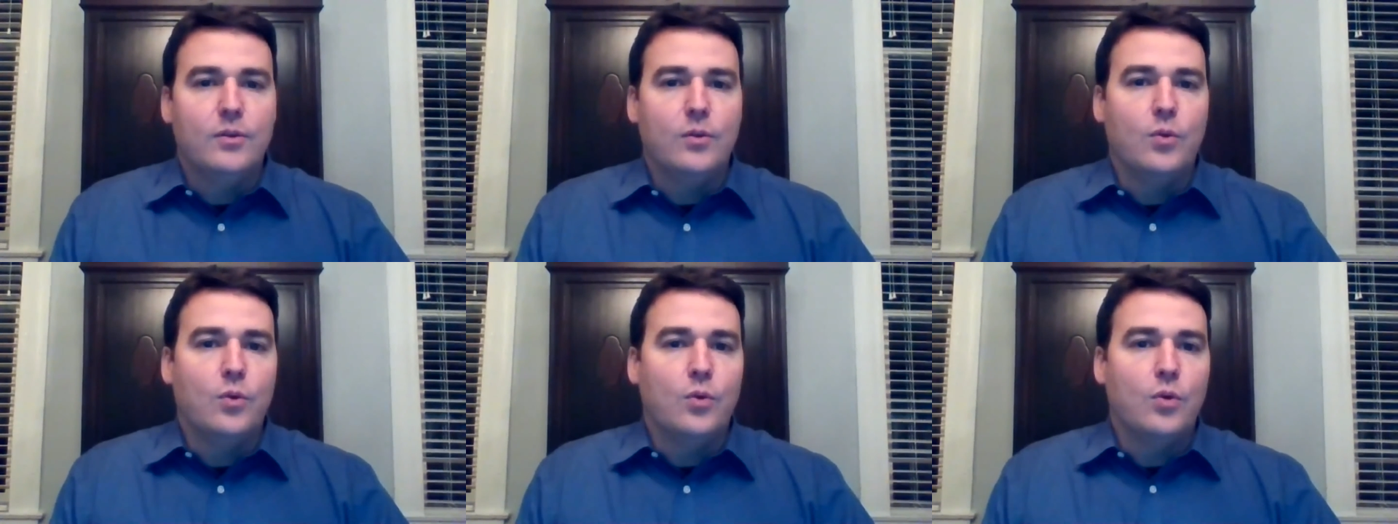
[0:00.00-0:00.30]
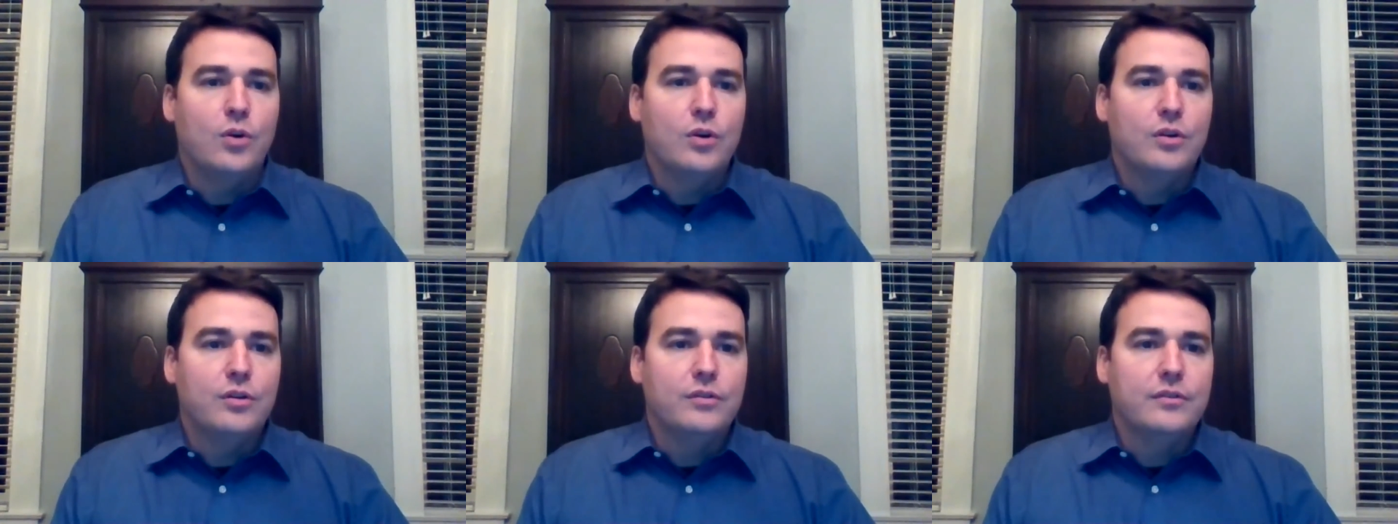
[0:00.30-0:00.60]

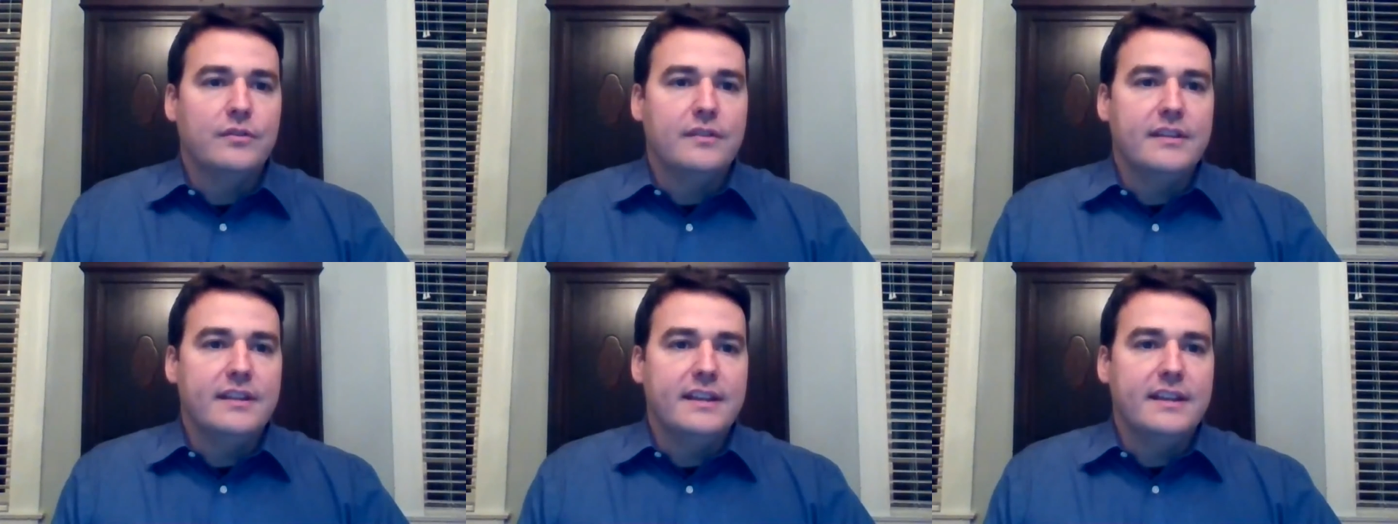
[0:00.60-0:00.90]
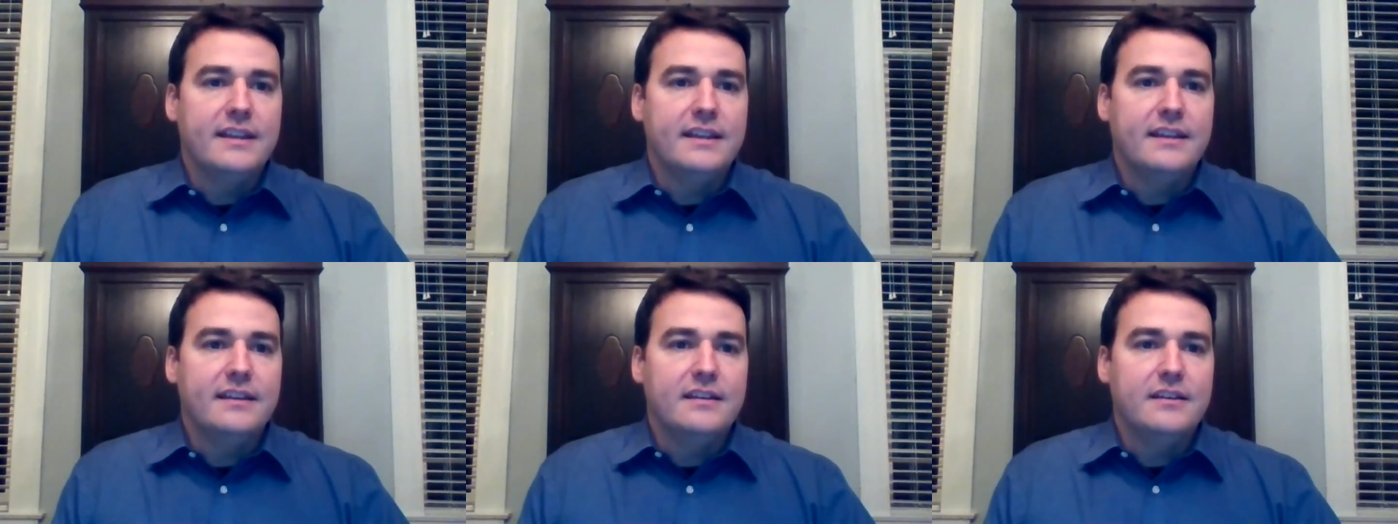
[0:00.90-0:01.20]
or
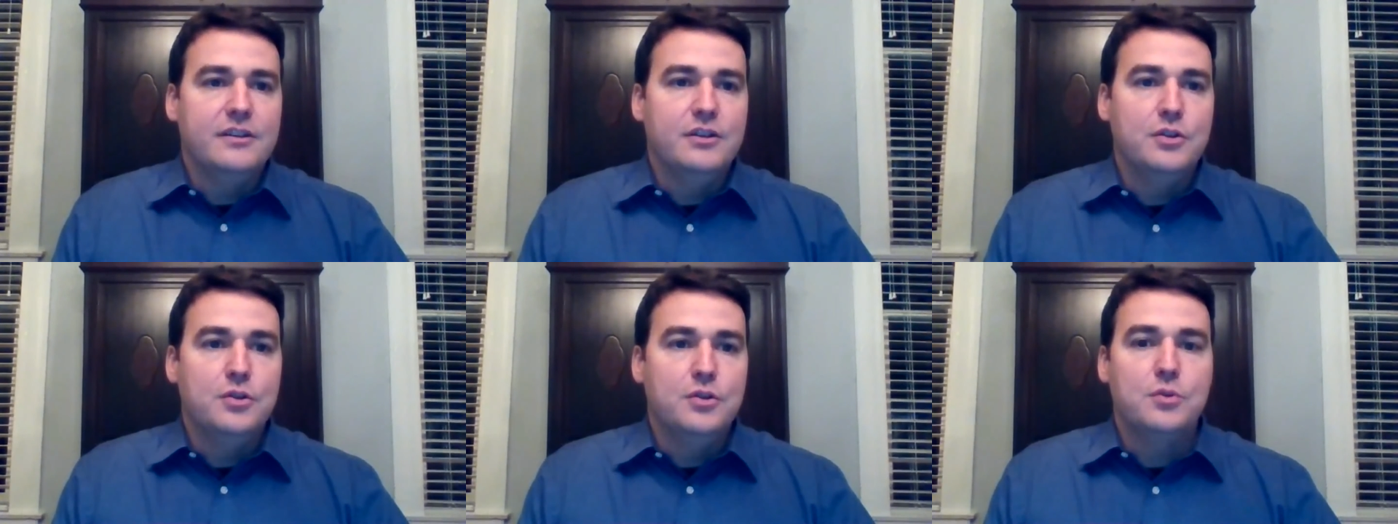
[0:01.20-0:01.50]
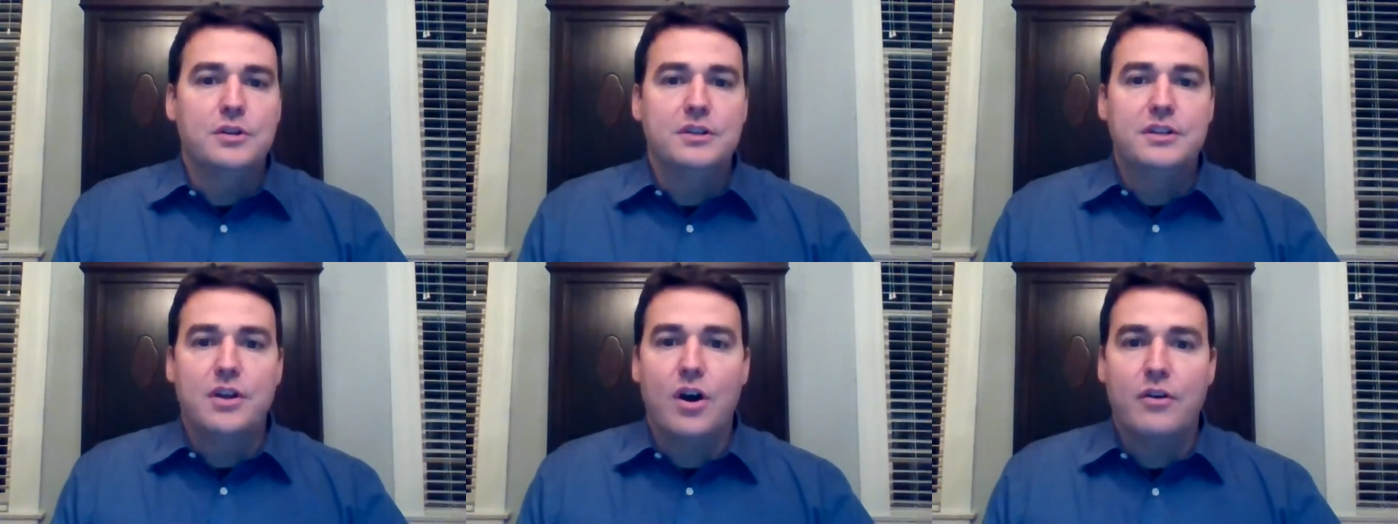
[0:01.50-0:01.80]
the
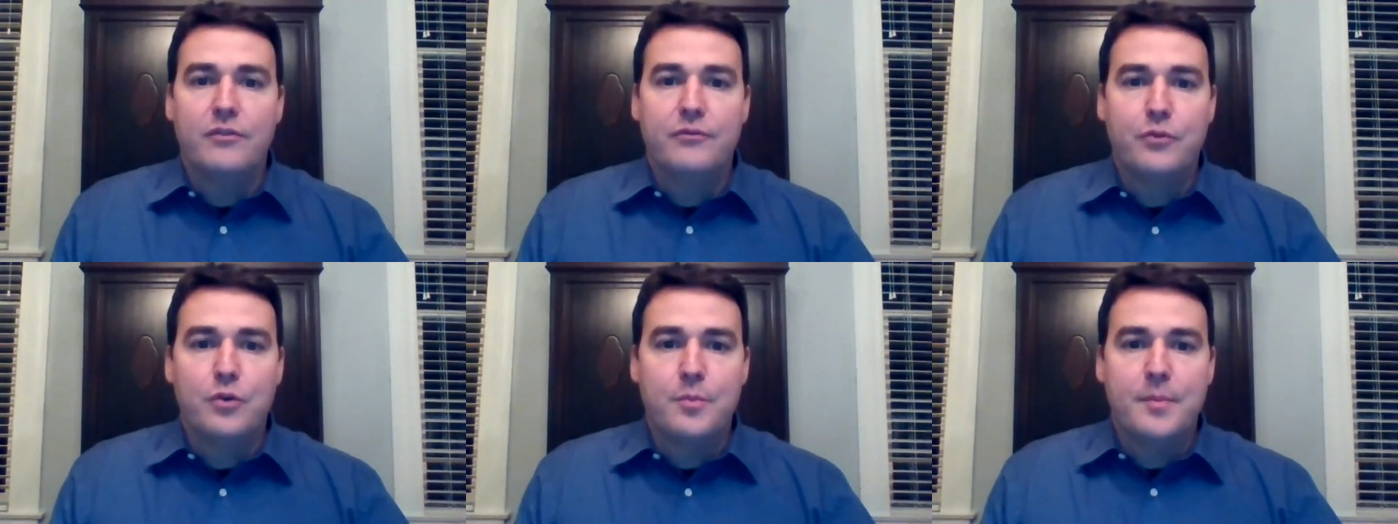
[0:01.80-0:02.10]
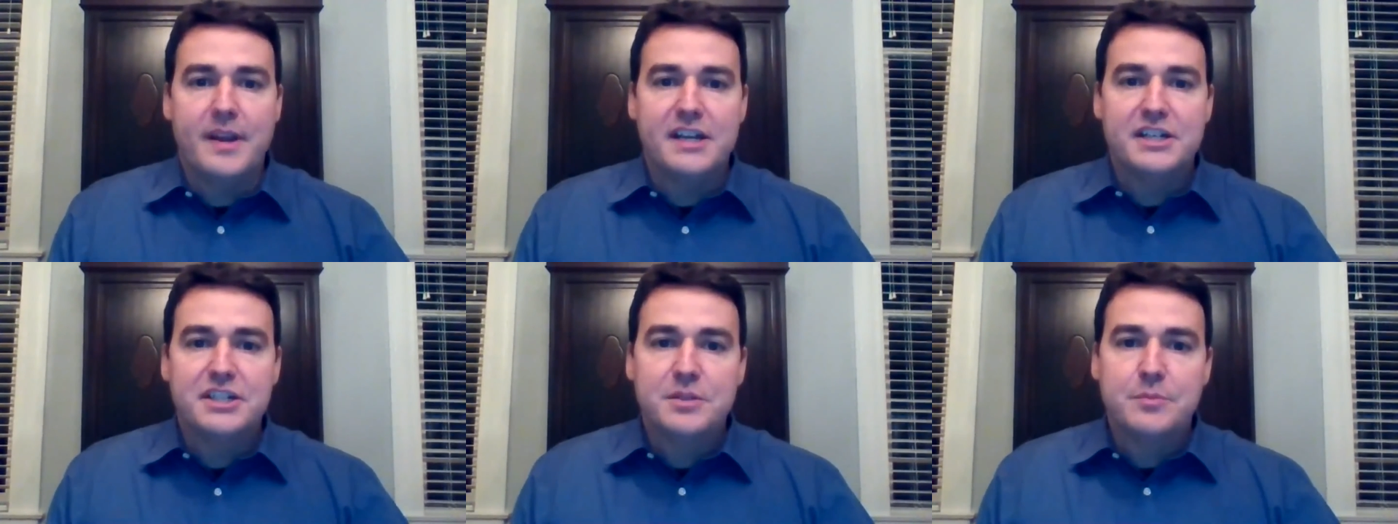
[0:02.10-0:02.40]
new adult
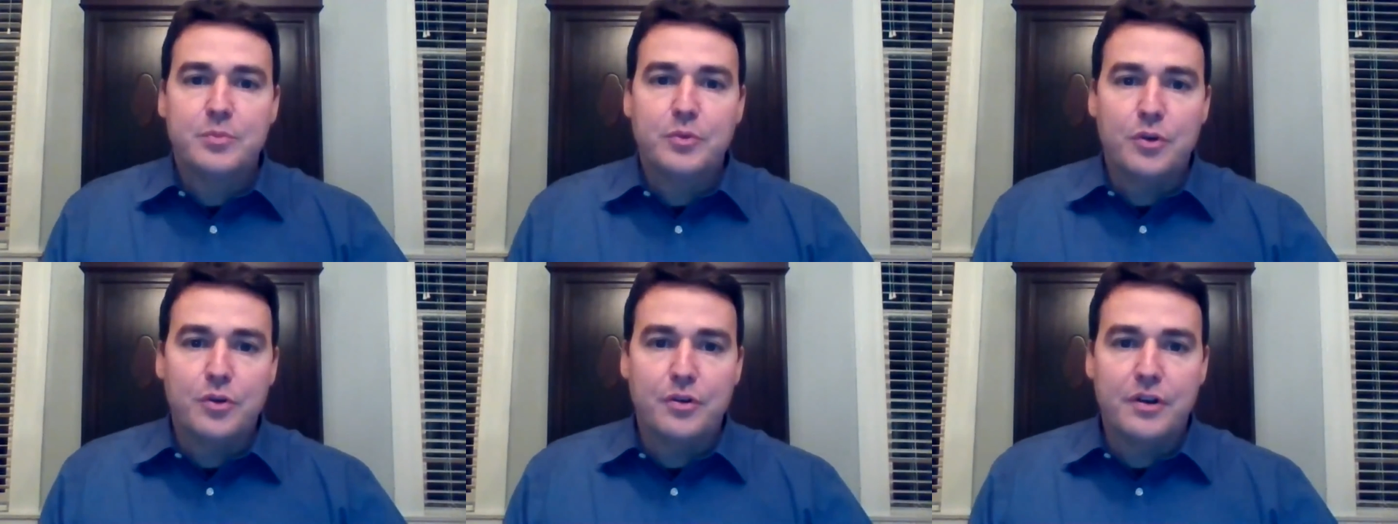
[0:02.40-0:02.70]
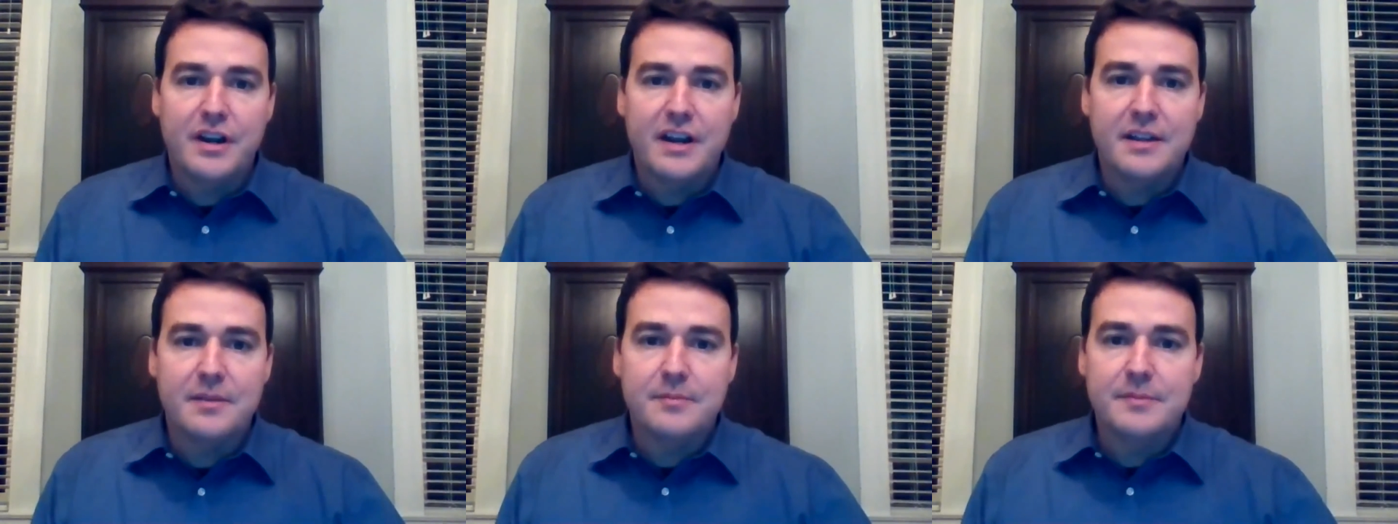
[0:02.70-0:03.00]
formation
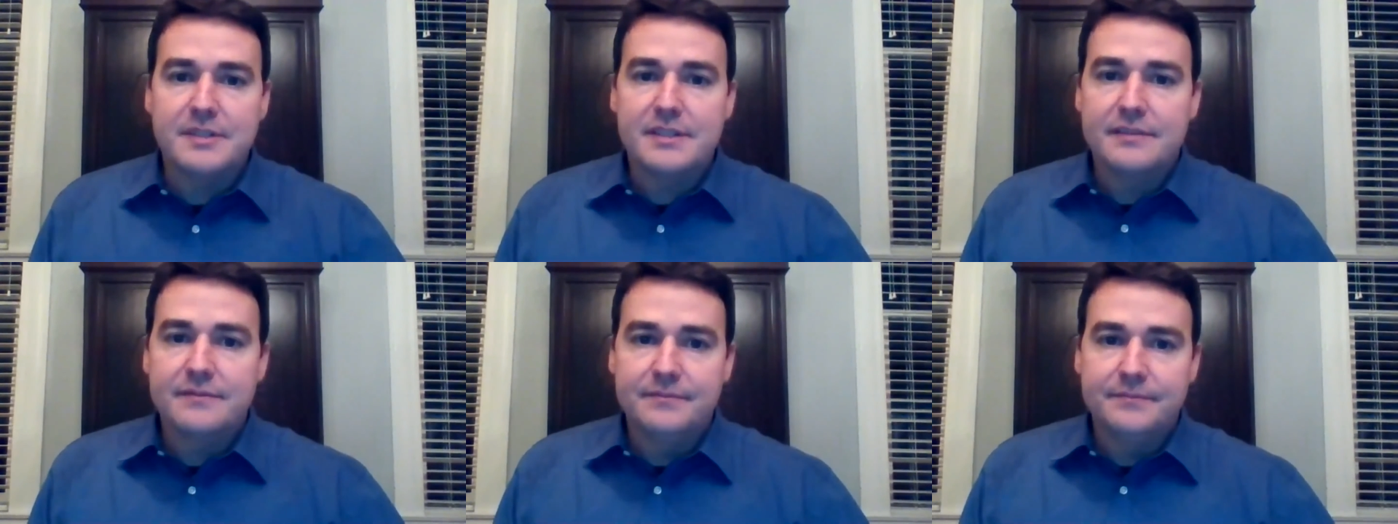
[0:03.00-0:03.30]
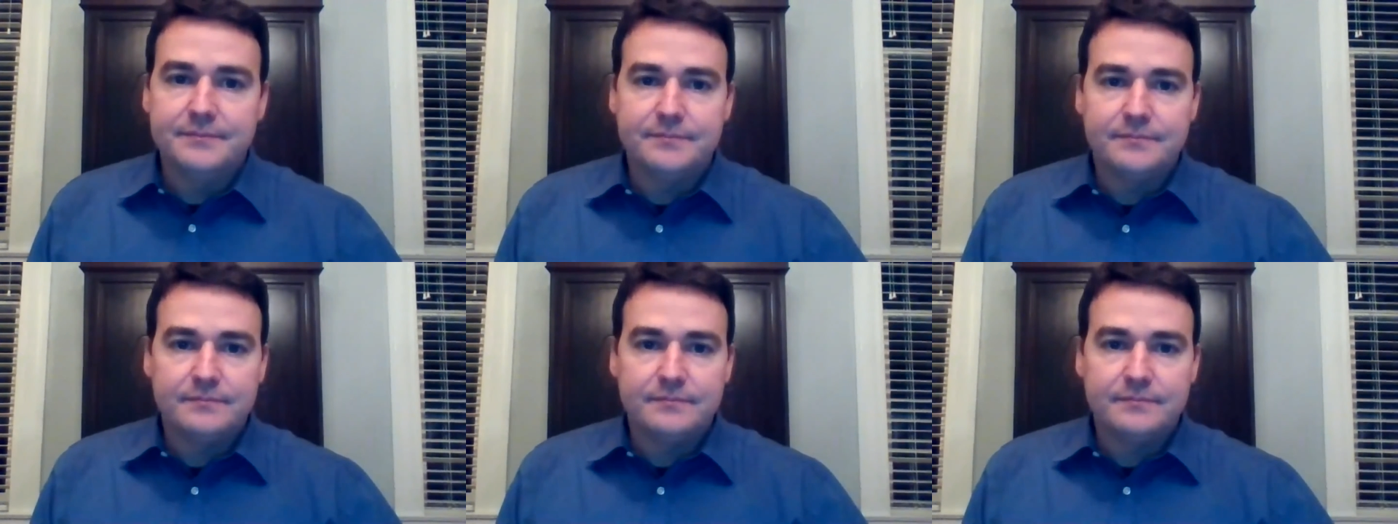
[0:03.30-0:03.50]
programs